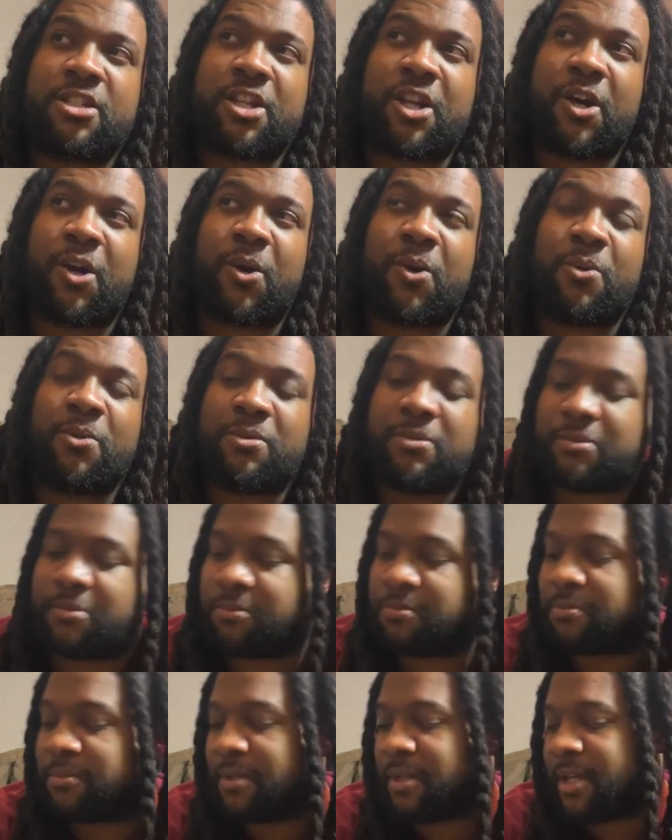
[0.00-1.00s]
So
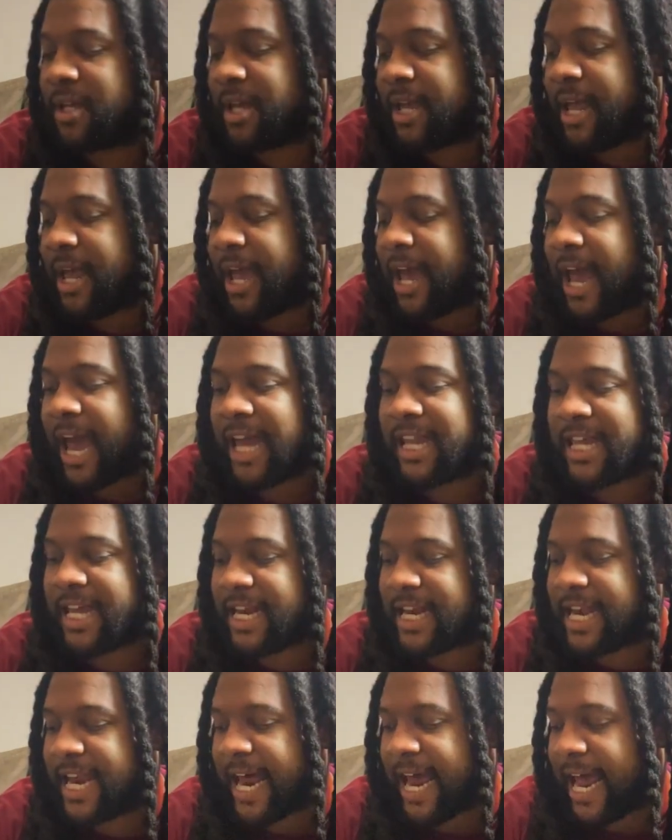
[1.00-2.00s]
I
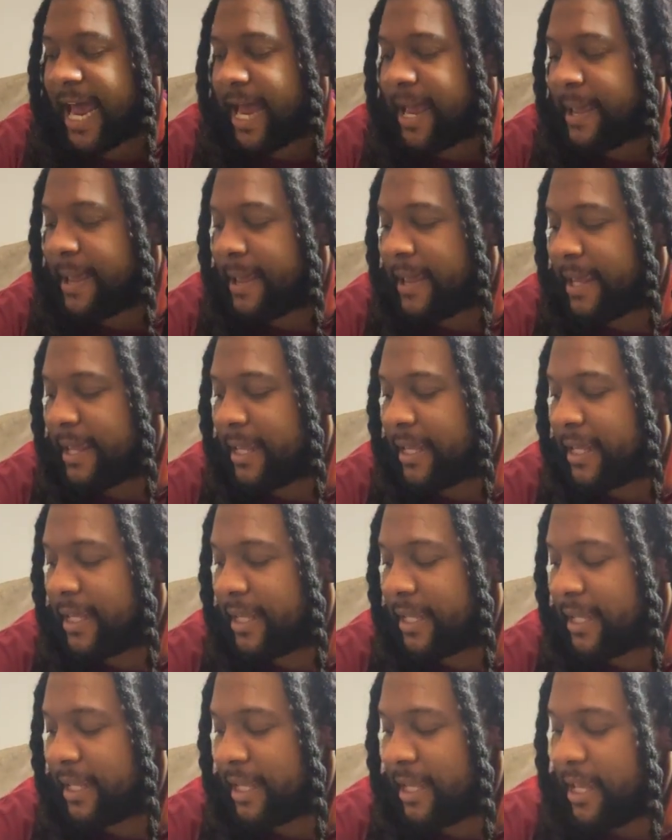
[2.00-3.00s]
let it die.
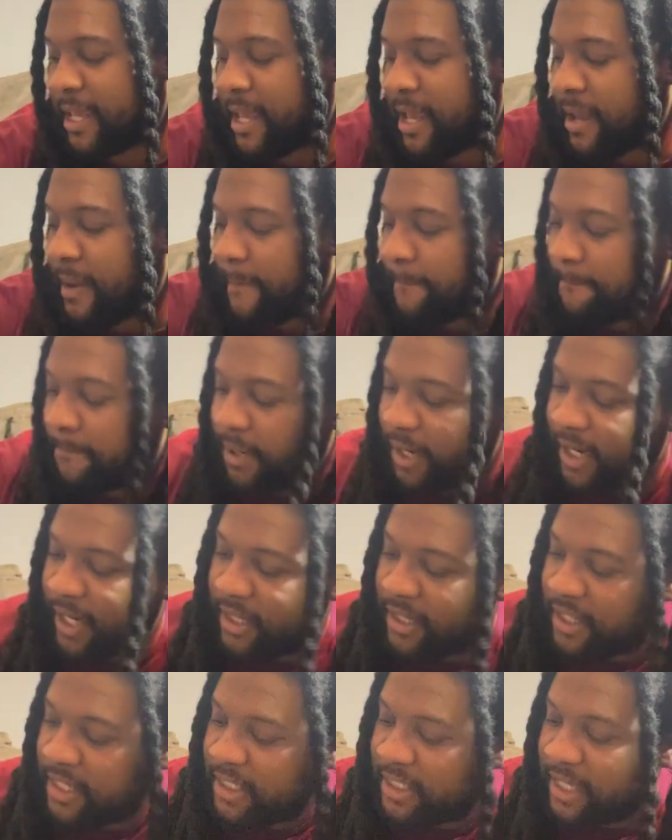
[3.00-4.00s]

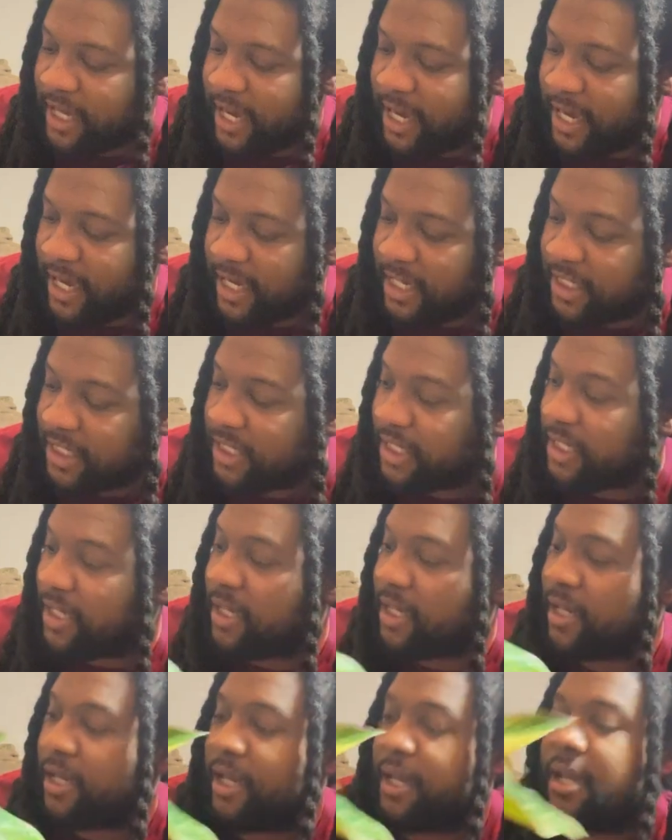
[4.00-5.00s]
But this
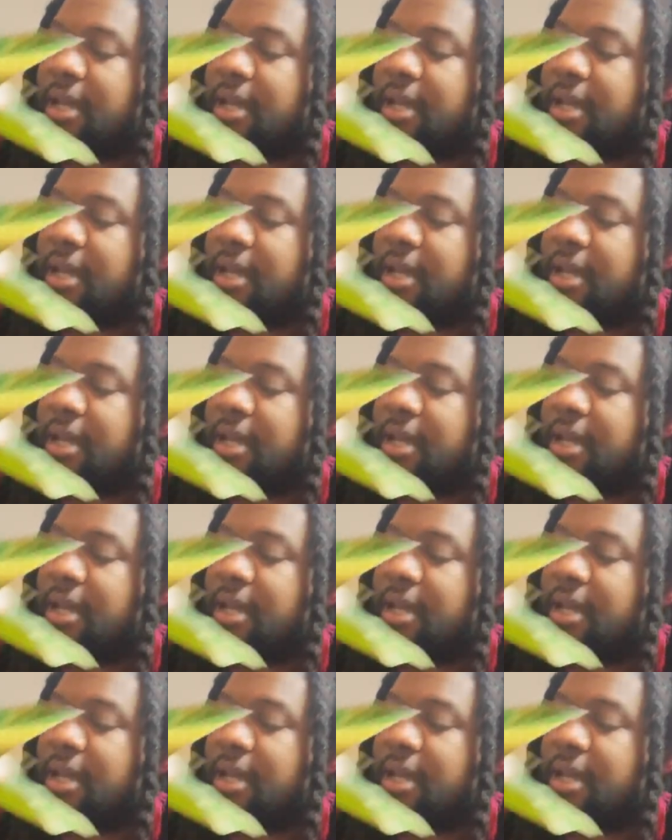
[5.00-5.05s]
has